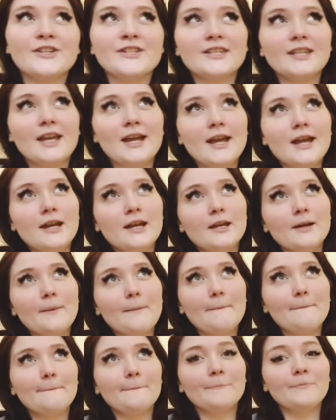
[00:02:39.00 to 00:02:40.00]
like
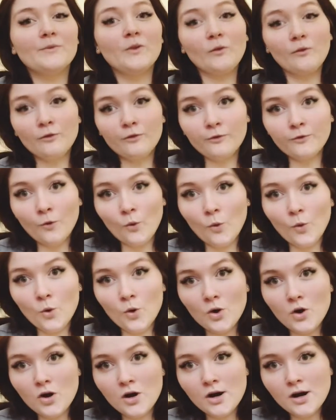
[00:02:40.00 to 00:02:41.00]

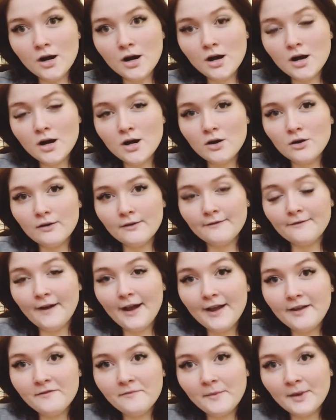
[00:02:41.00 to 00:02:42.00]
4 or
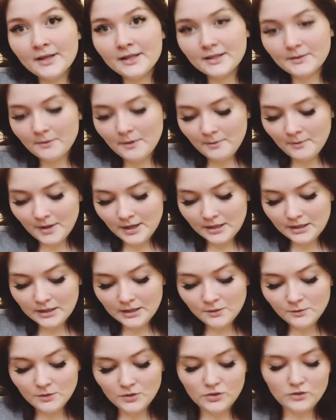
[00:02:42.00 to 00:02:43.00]
5 months of my
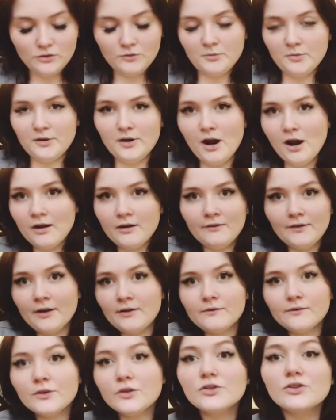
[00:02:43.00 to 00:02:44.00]
pregnancy was super
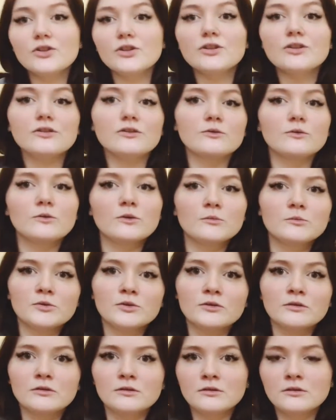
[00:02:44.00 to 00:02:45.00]
uneventful, just a
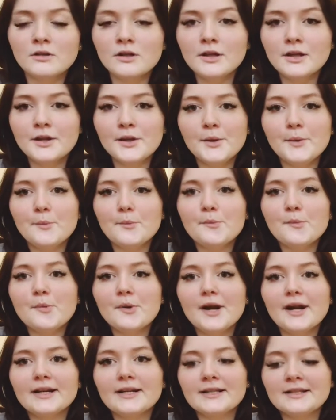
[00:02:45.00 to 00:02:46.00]
normal
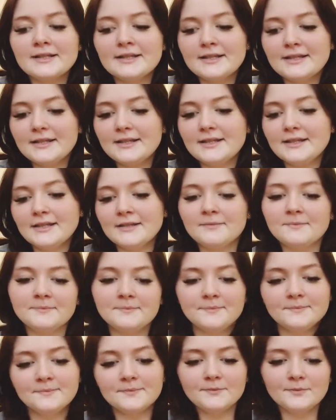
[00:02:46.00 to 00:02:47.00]
pregnancy,
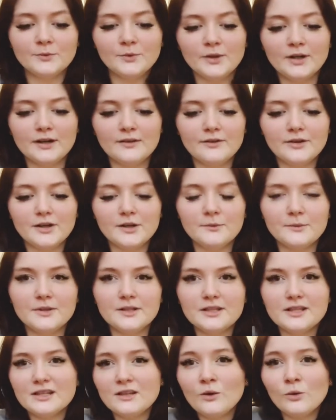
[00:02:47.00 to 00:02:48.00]
whatever. It
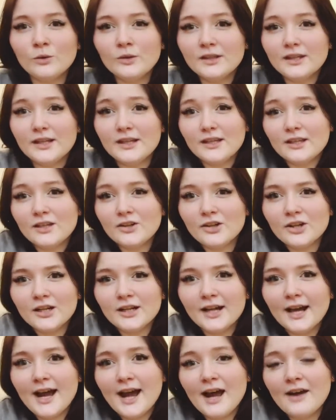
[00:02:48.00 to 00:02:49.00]
was only a year
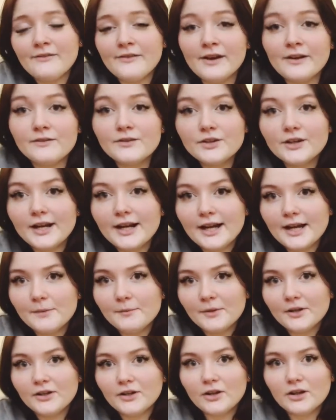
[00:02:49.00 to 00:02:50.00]
and a half after I had
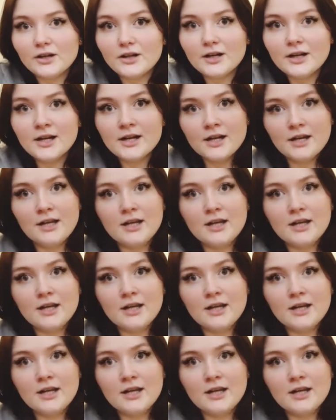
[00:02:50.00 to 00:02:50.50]
my daughter.